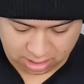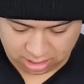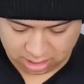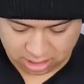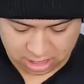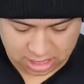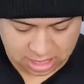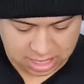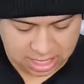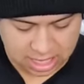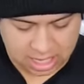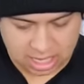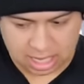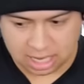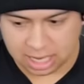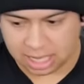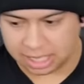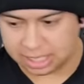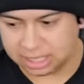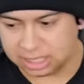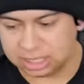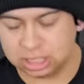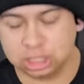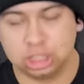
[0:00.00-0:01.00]
And then I
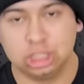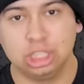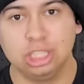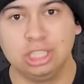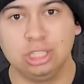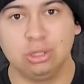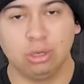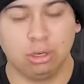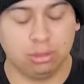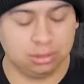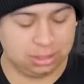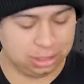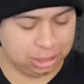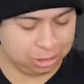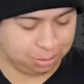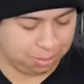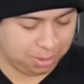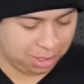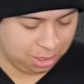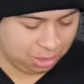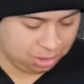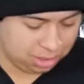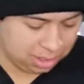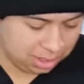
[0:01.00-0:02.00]
can continue on with this
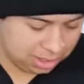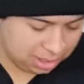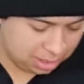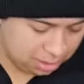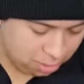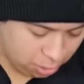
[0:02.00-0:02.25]
build and then